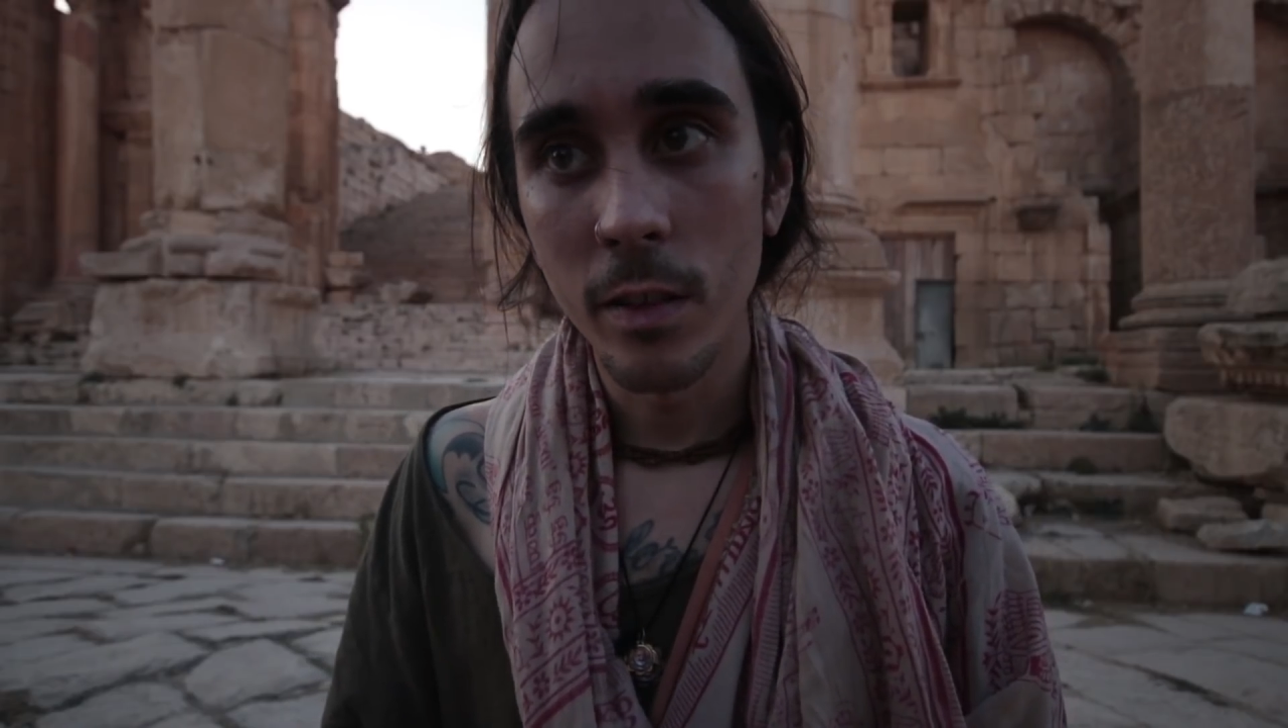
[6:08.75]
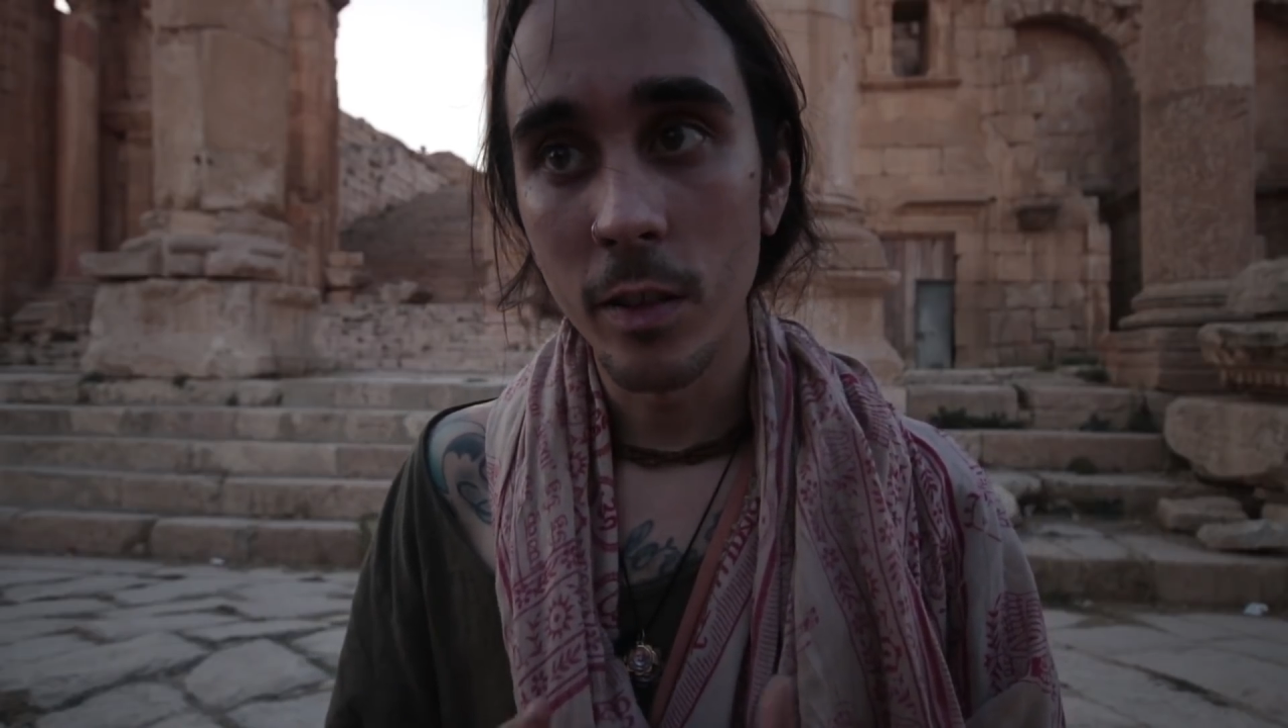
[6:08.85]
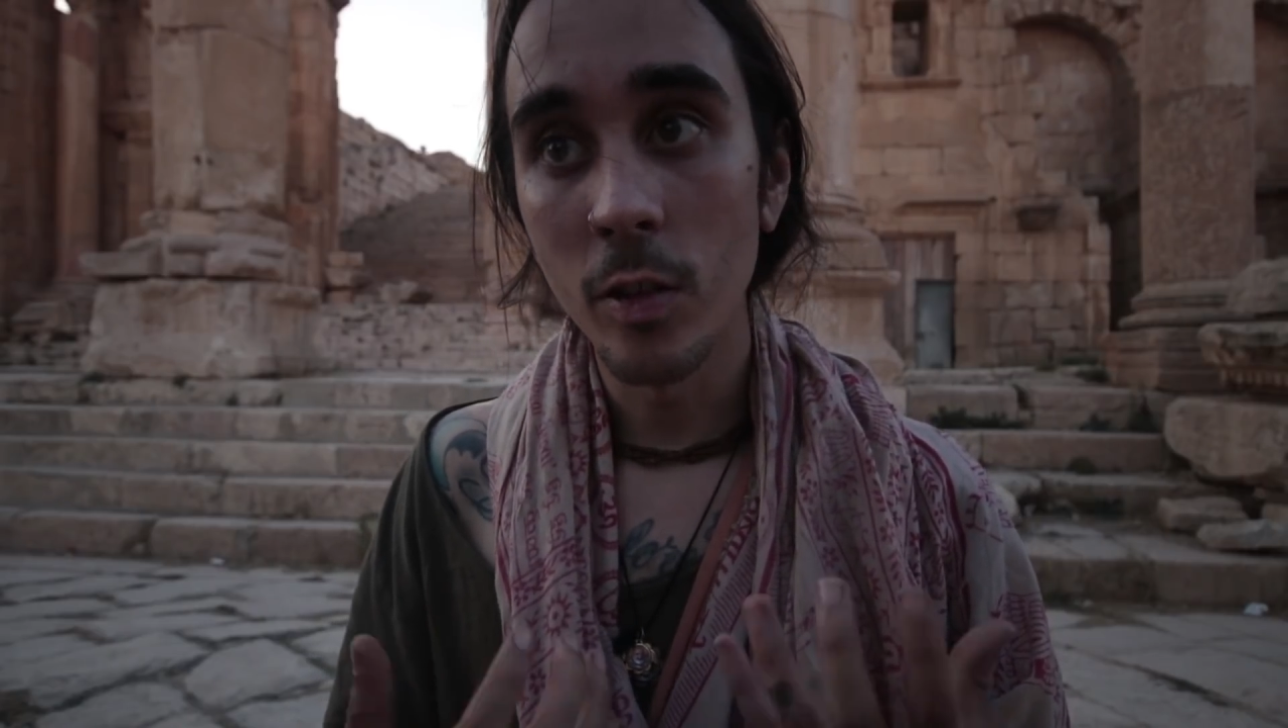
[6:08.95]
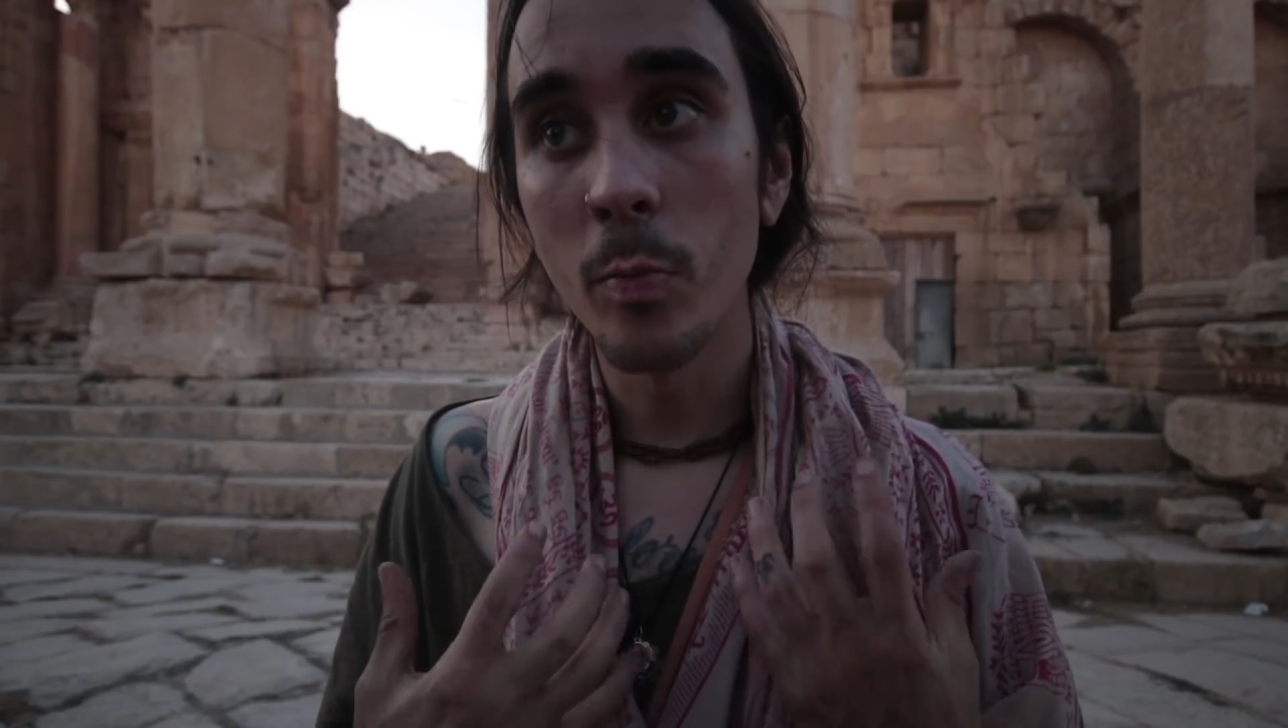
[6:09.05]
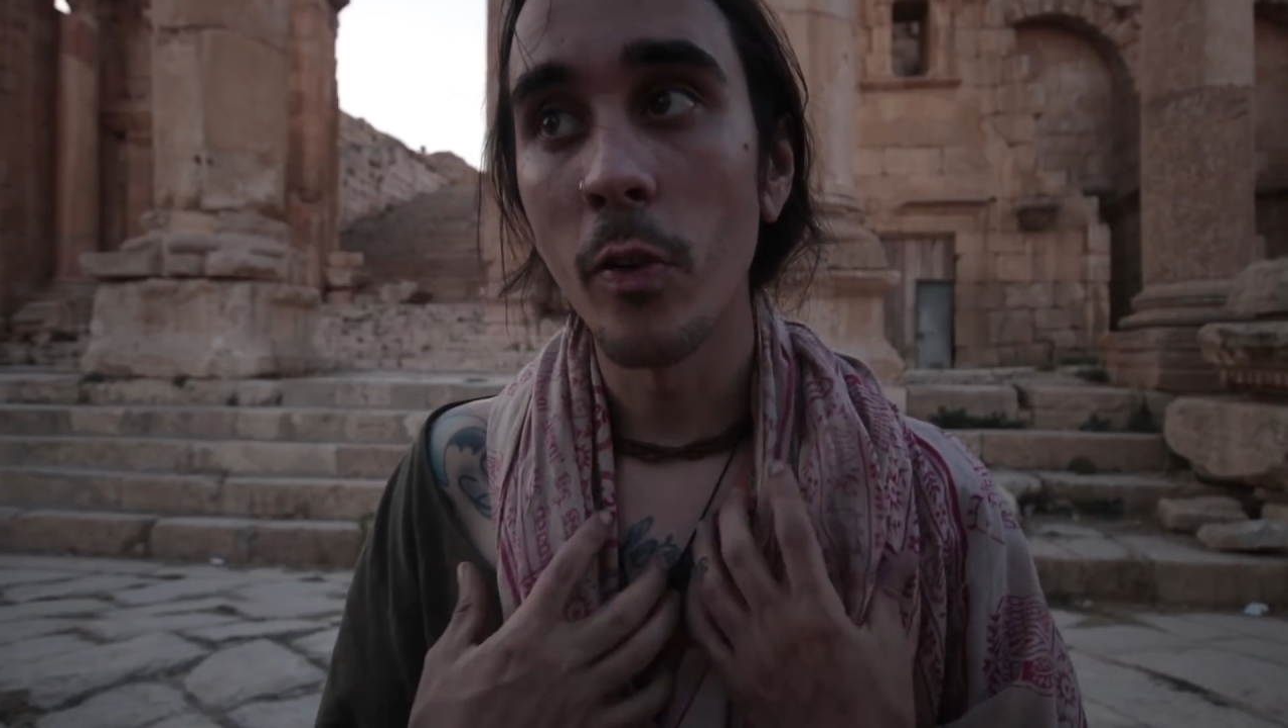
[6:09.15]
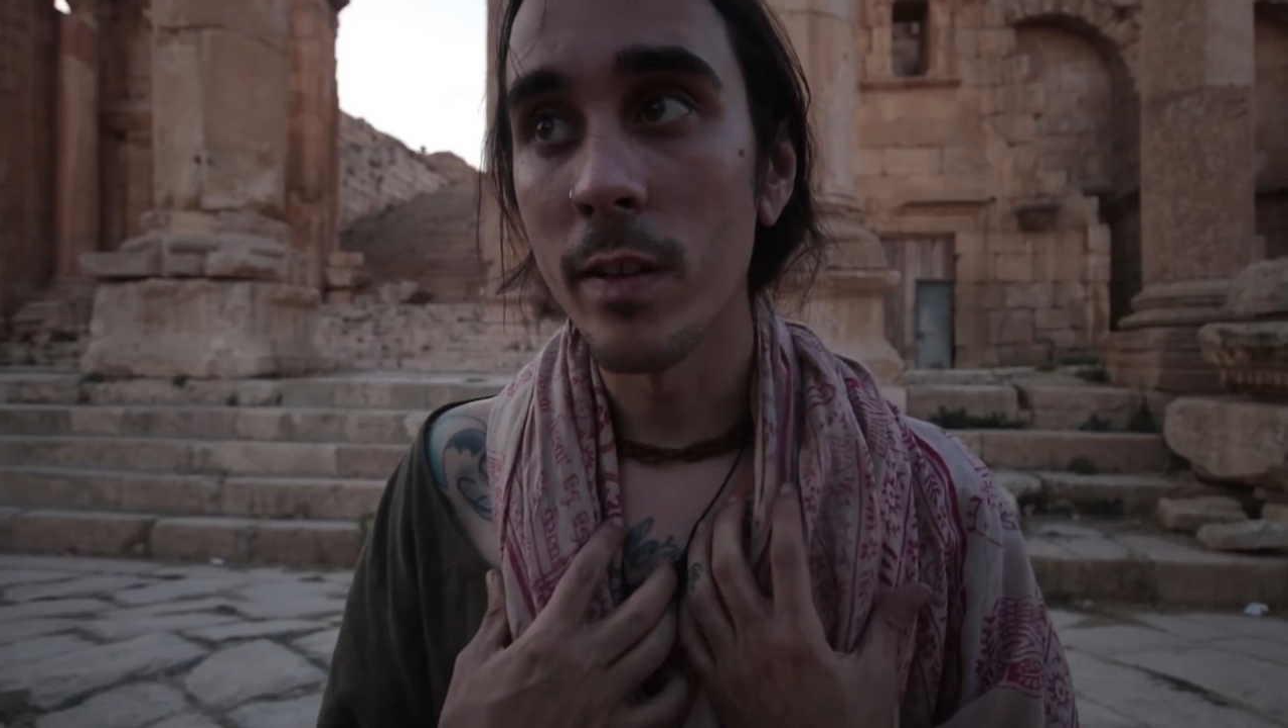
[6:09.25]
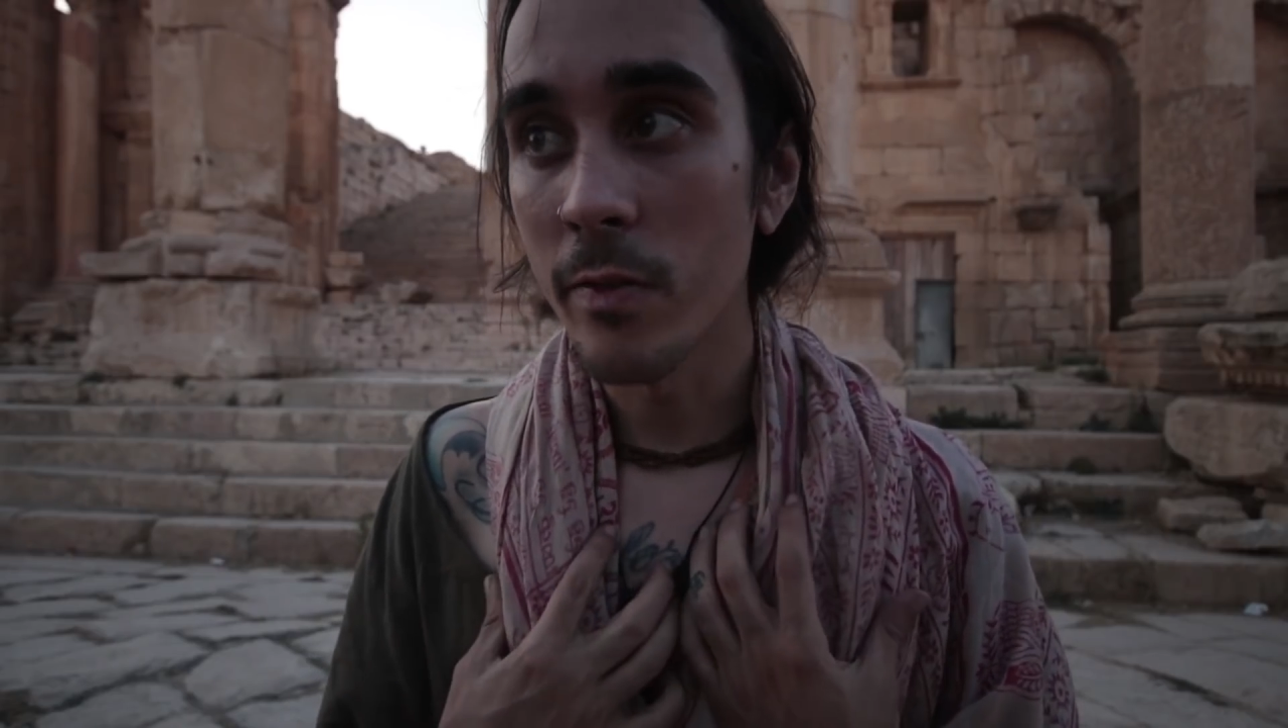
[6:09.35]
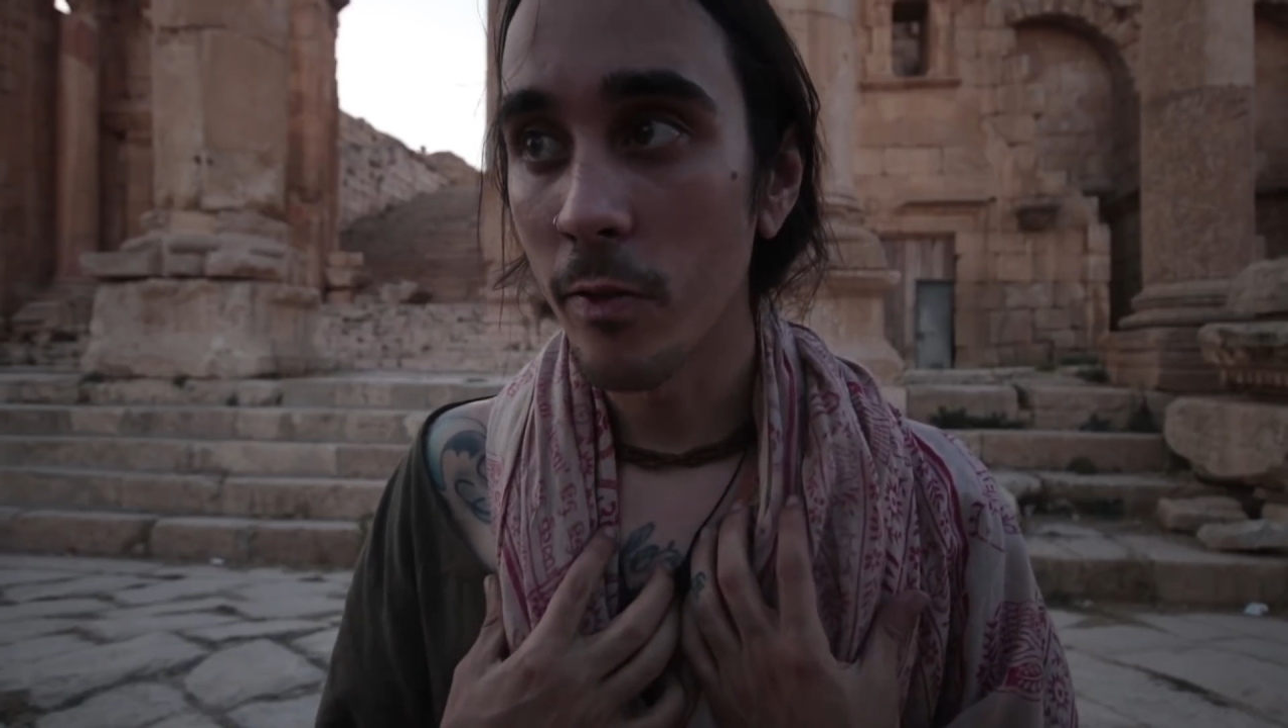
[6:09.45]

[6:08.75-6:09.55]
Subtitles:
a good place